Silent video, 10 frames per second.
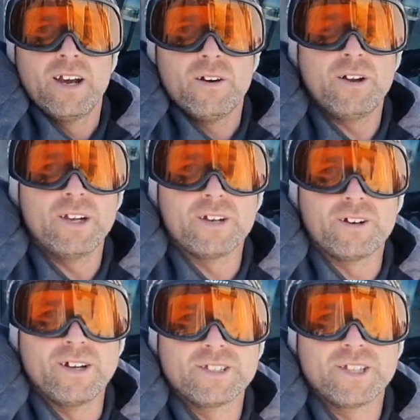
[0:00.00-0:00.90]
Right here,
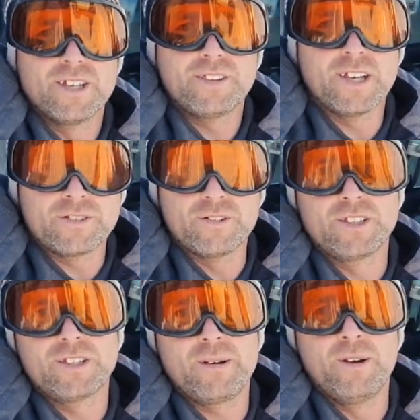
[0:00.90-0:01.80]
guys, Thanks for
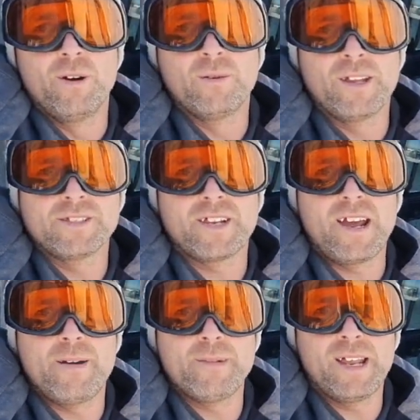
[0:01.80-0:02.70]
coming along with us today
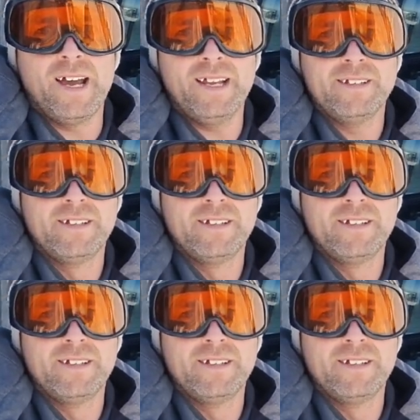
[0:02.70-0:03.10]
at Mount Hutt.